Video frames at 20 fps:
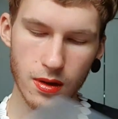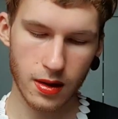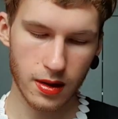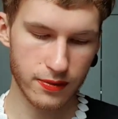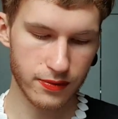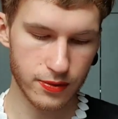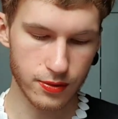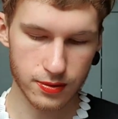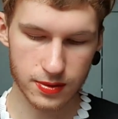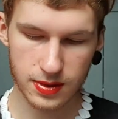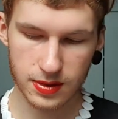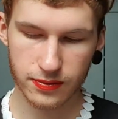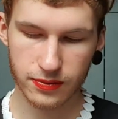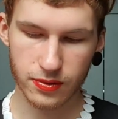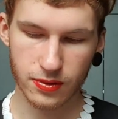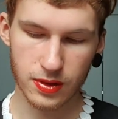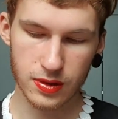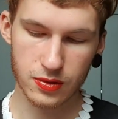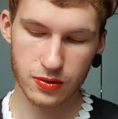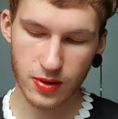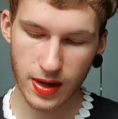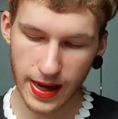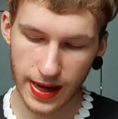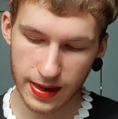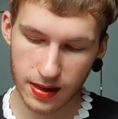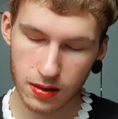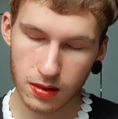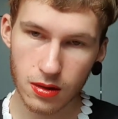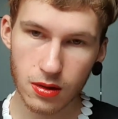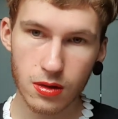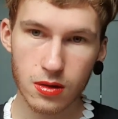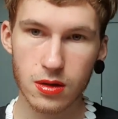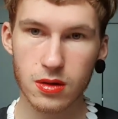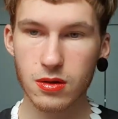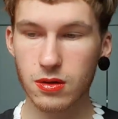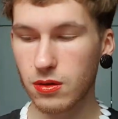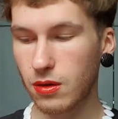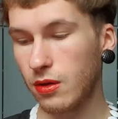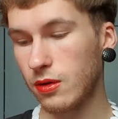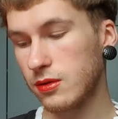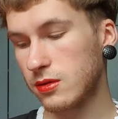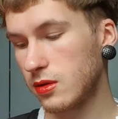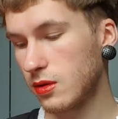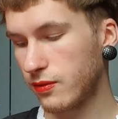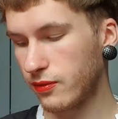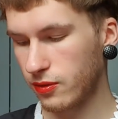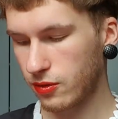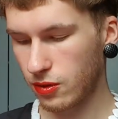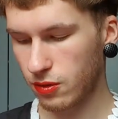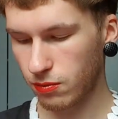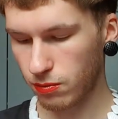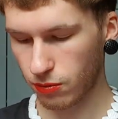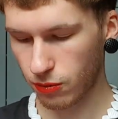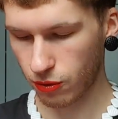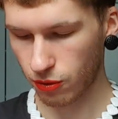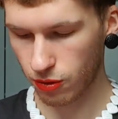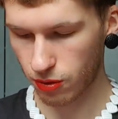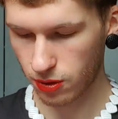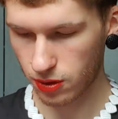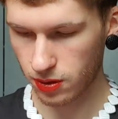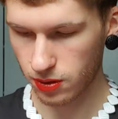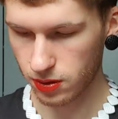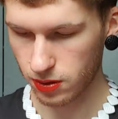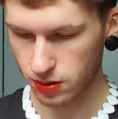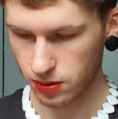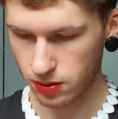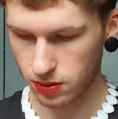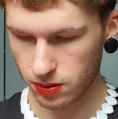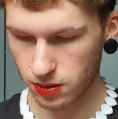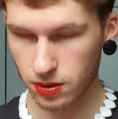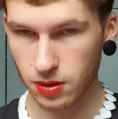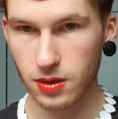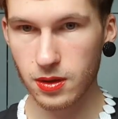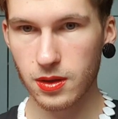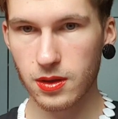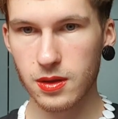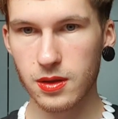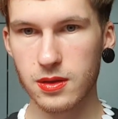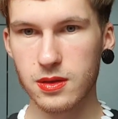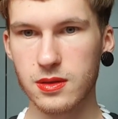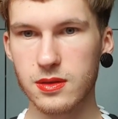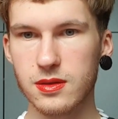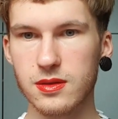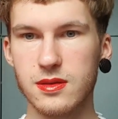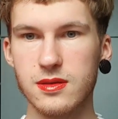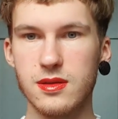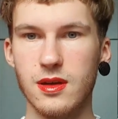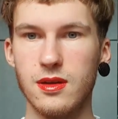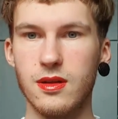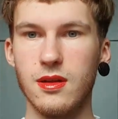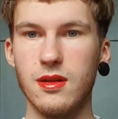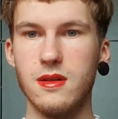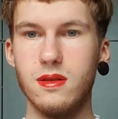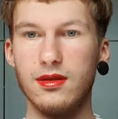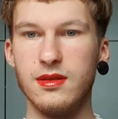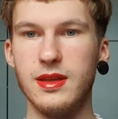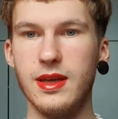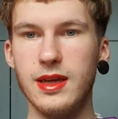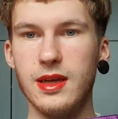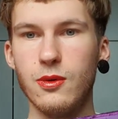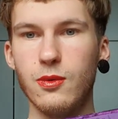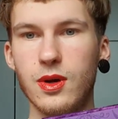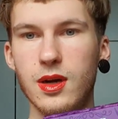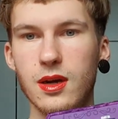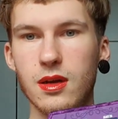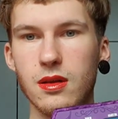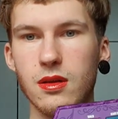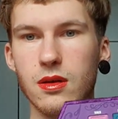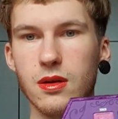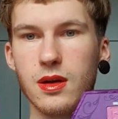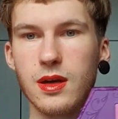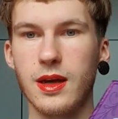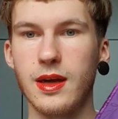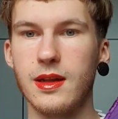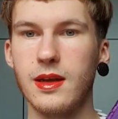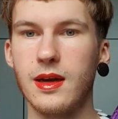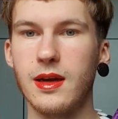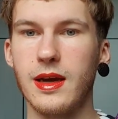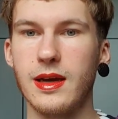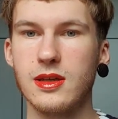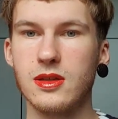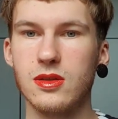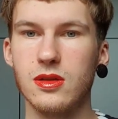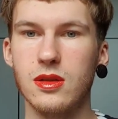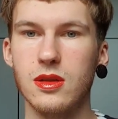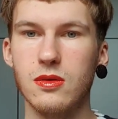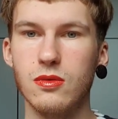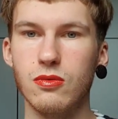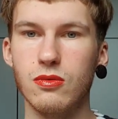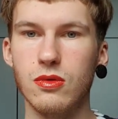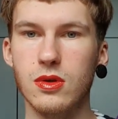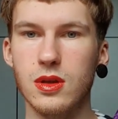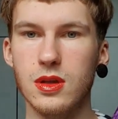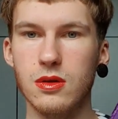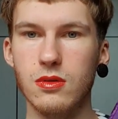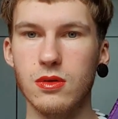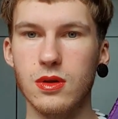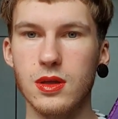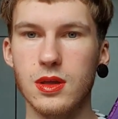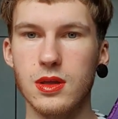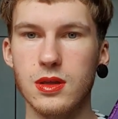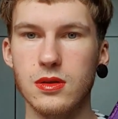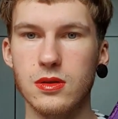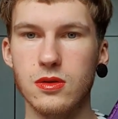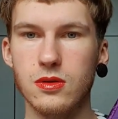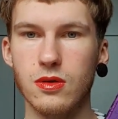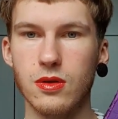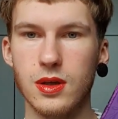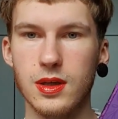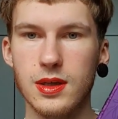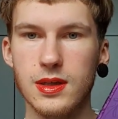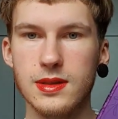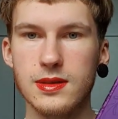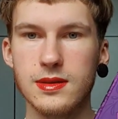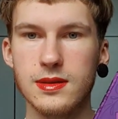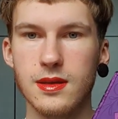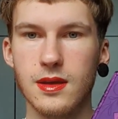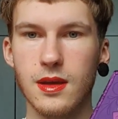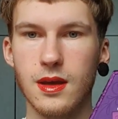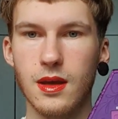I've used it for a drag look, also for a more subtle daywear look, and I actually really enjoy it.